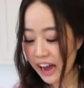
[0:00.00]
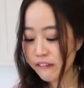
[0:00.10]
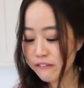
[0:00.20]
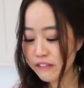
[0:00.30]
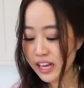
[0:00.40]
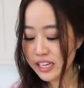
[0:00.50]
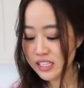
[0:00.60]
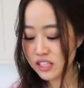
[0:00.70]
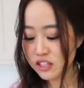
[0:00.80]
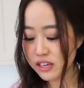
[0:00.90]
How
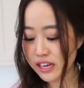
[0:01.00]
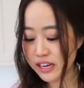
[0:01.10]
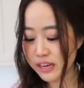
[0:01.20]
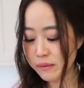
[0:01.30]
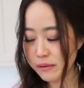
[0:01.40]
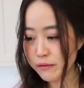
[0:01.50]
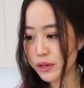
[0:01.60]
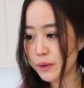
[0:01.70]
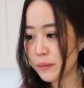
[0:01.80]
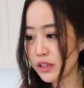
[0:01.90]
flat did you get it
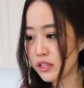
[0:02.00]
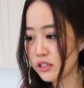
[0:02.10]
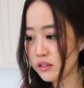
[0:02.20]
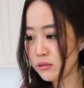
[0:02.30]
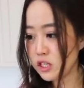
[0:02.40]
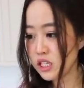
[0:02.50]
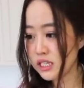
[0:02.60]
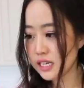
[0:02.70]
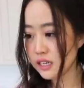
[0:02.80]
before you put the cheese